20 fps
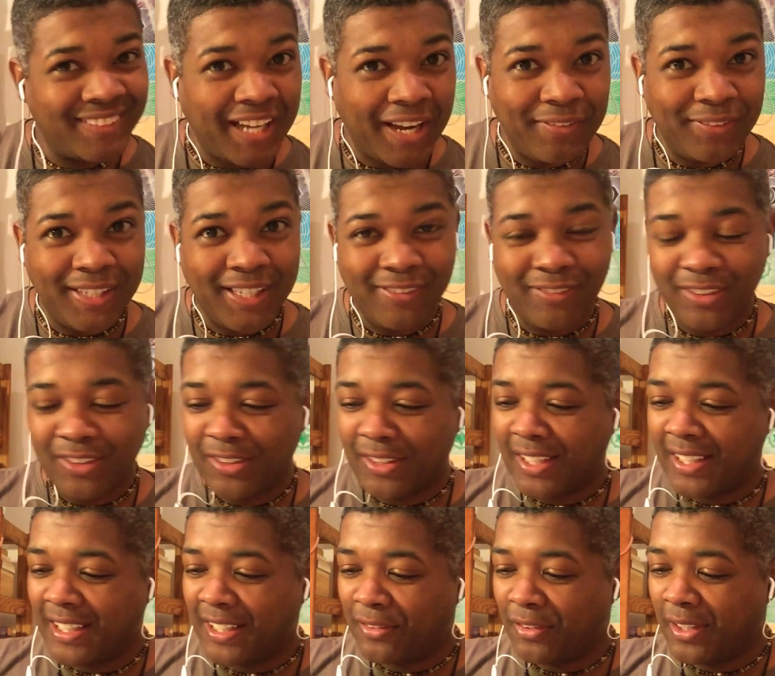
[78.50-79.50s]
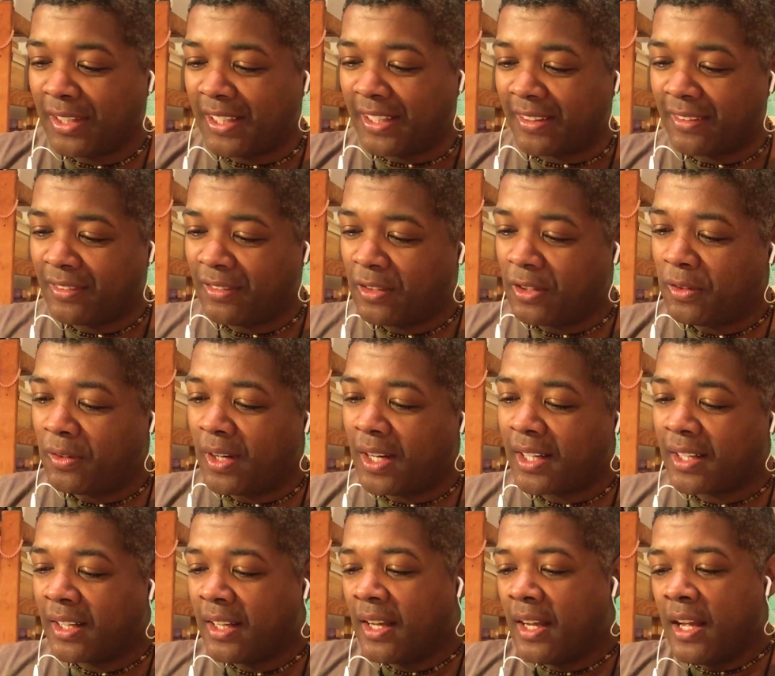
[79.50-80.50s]
go and have a look at that reading. All right,
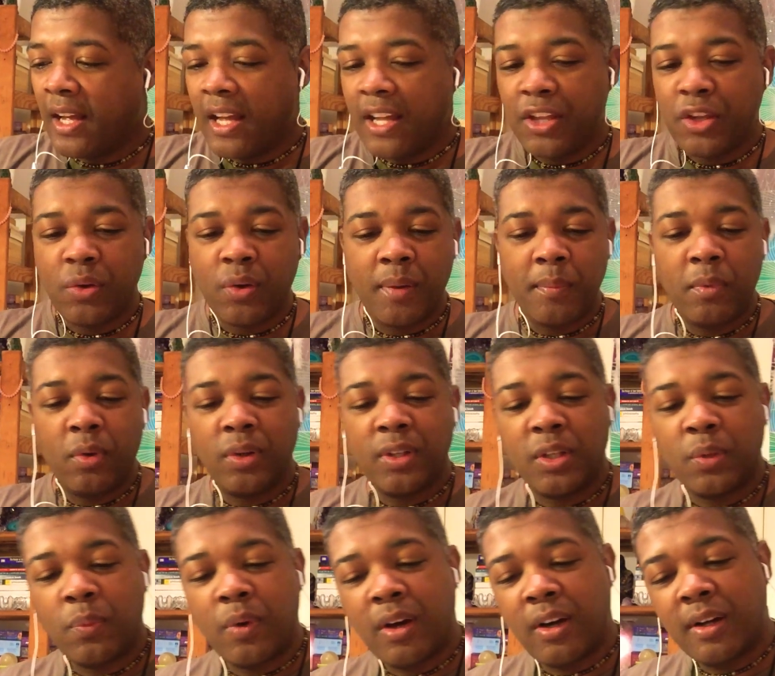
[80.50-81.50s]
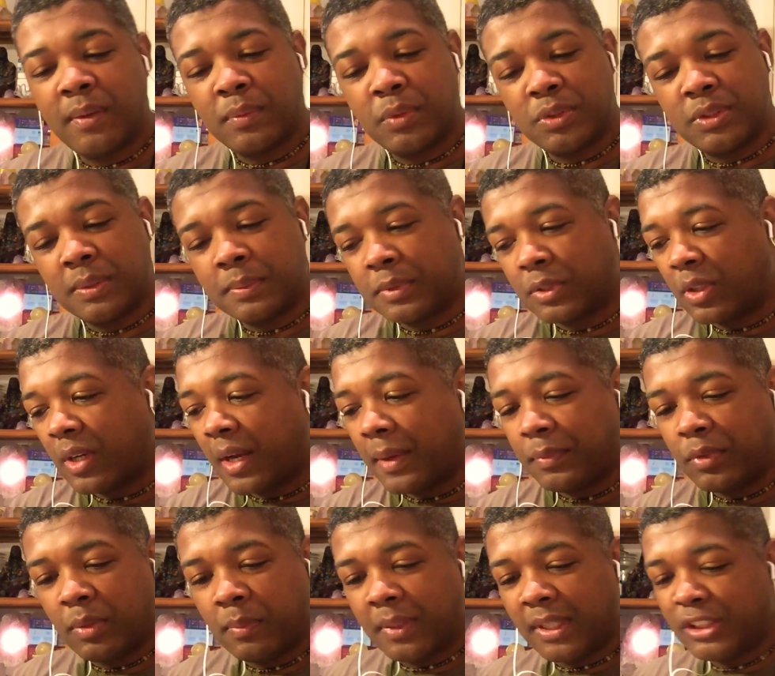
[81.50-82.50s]
you are more than welcome to
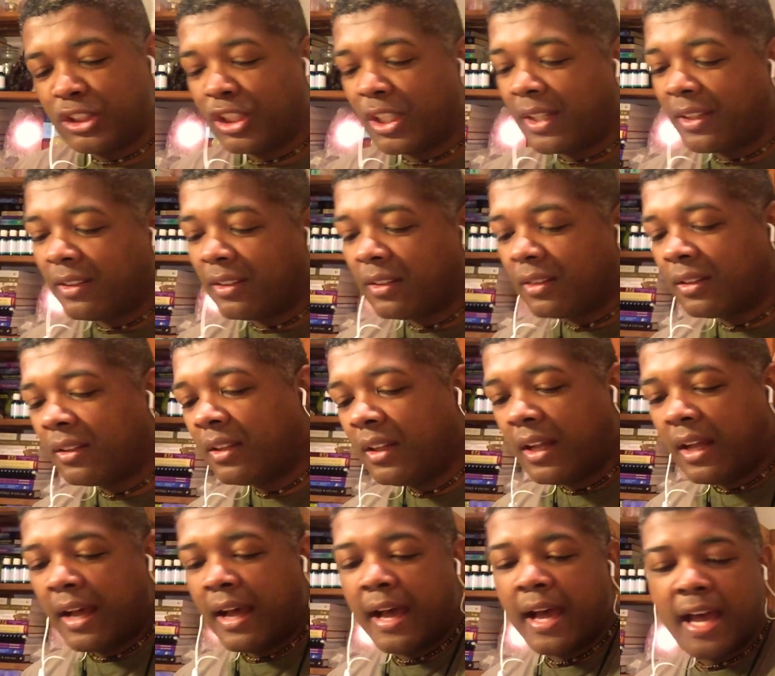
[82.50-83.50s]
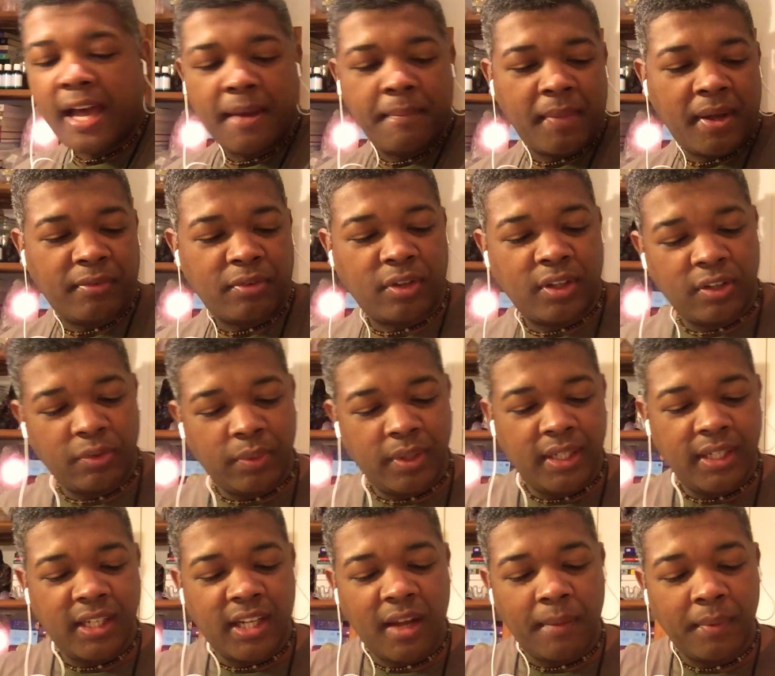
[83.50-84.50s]
subscribe to my channel. um, I've got a
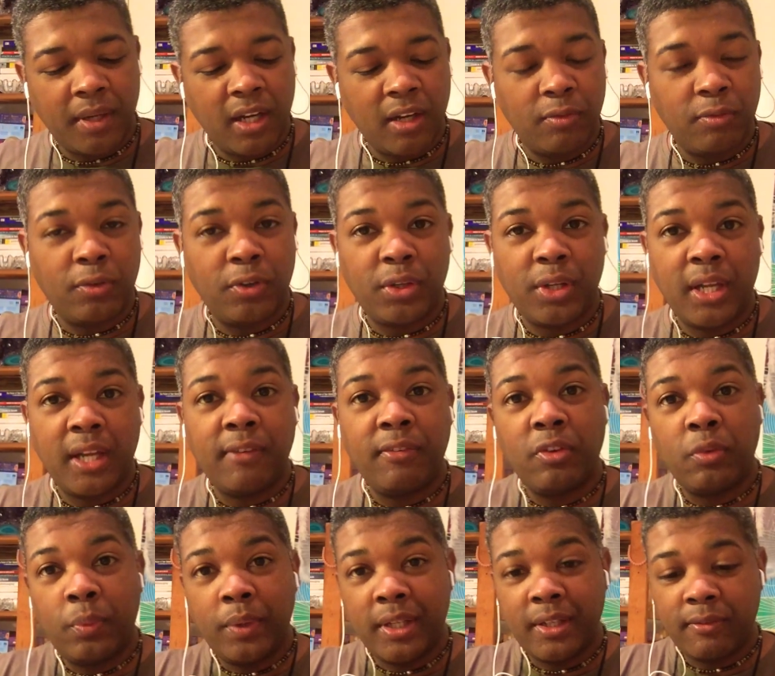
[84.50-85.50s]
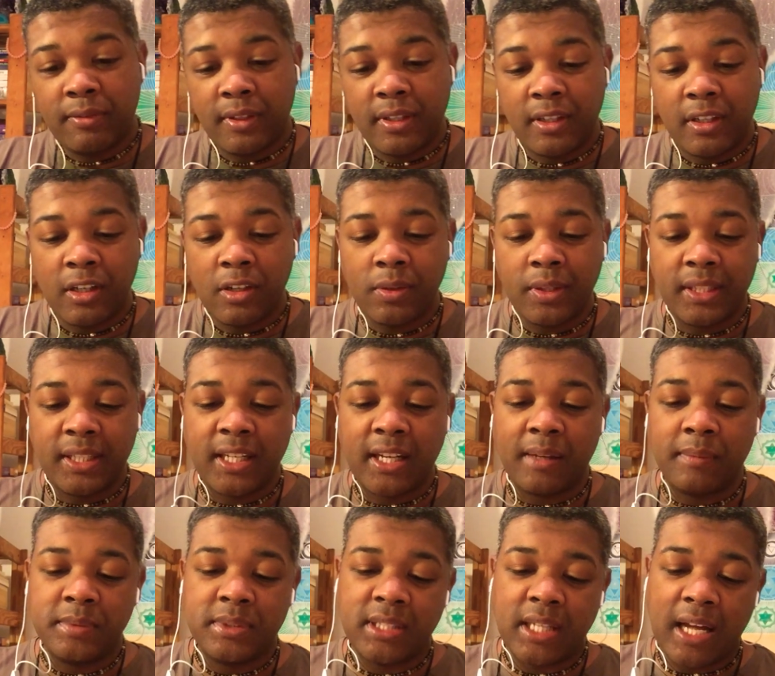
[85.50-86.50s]
reading coming out for you every week, Virgo. It
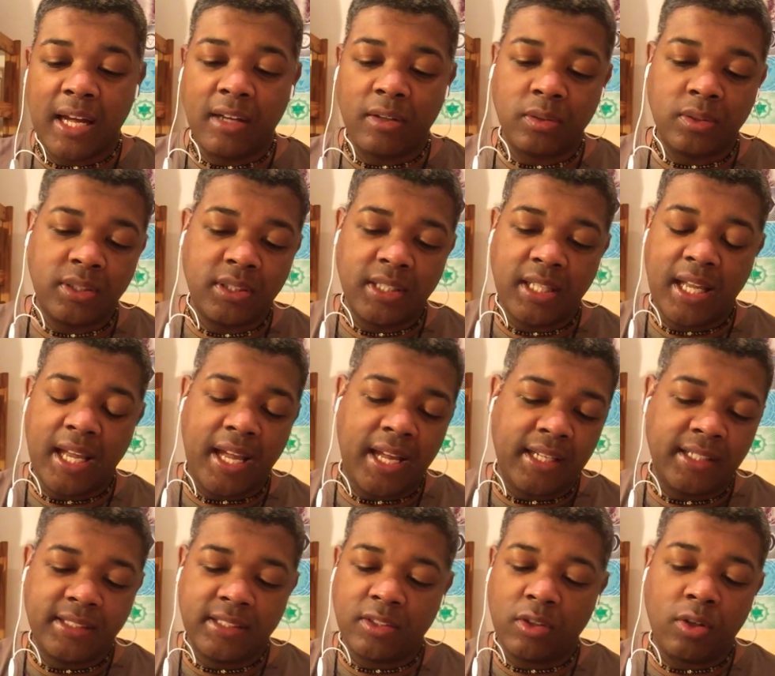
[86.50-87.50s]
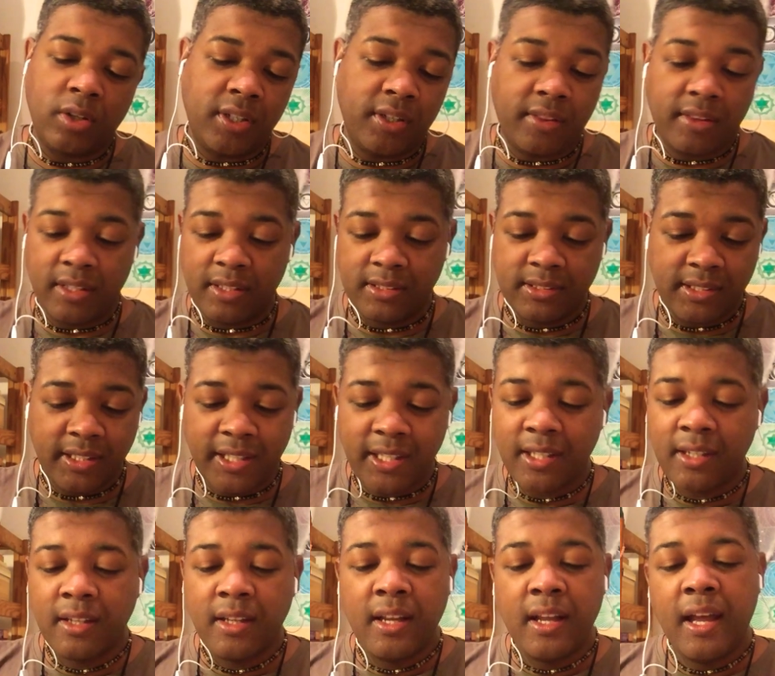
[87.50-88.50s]
comes out at on a Thursday.
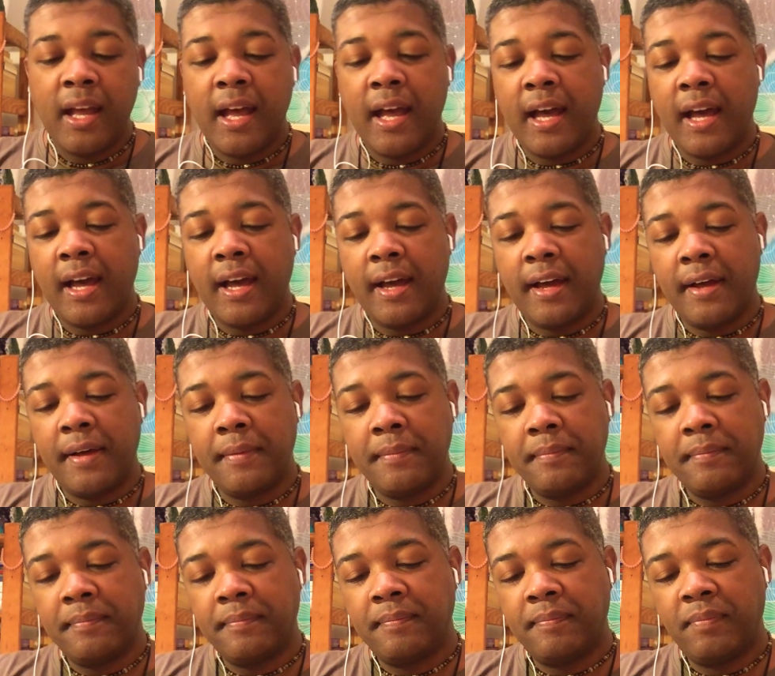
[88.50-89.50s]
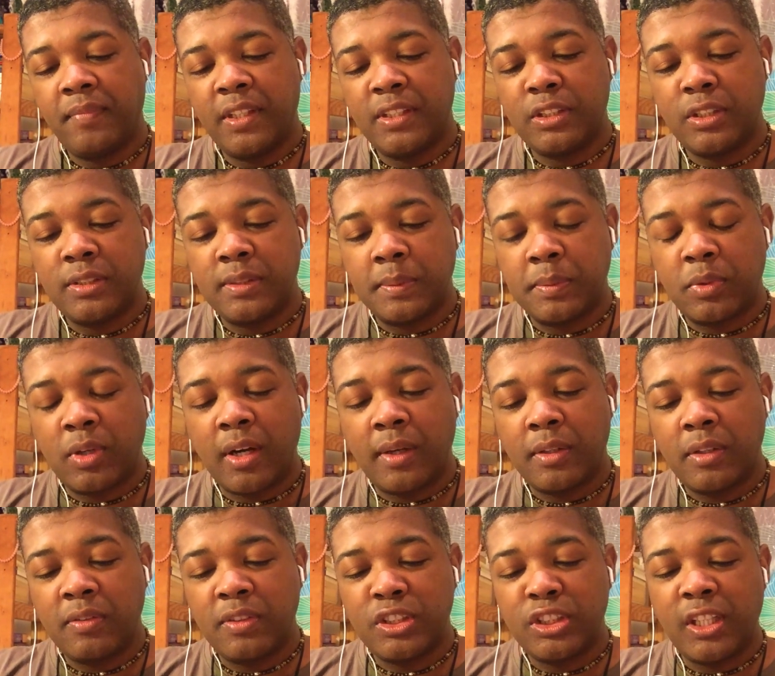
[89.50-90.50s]
Um, so subscribe
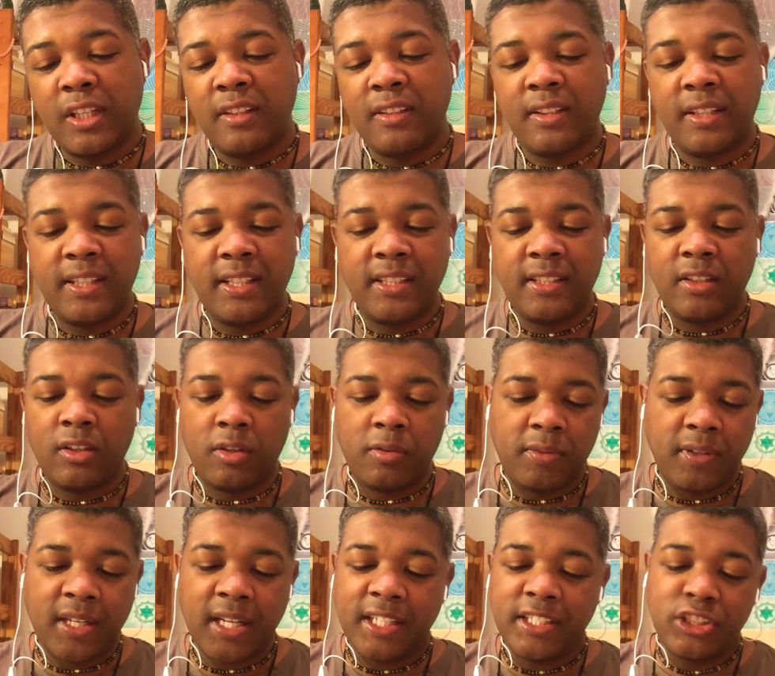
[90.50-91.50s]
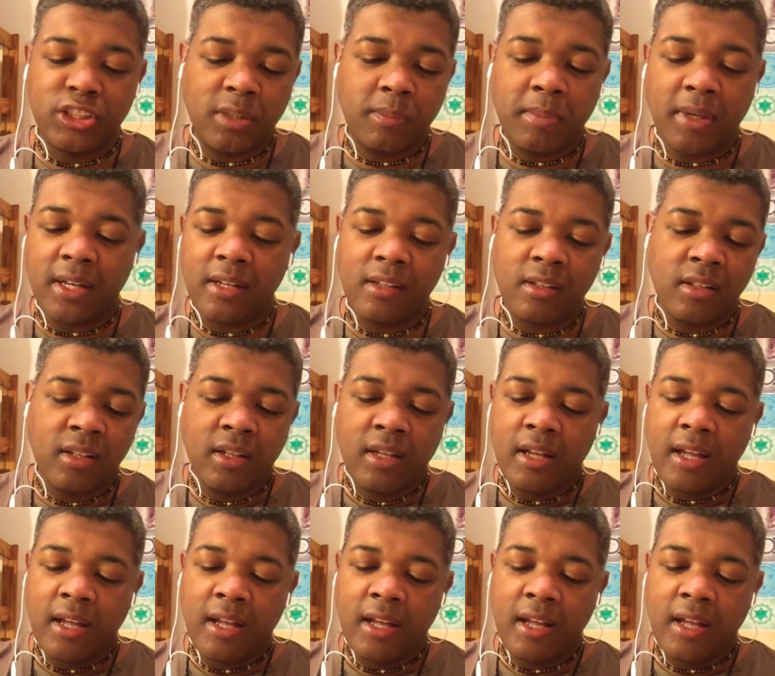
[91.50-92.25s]
to the channel, hit the notification bell.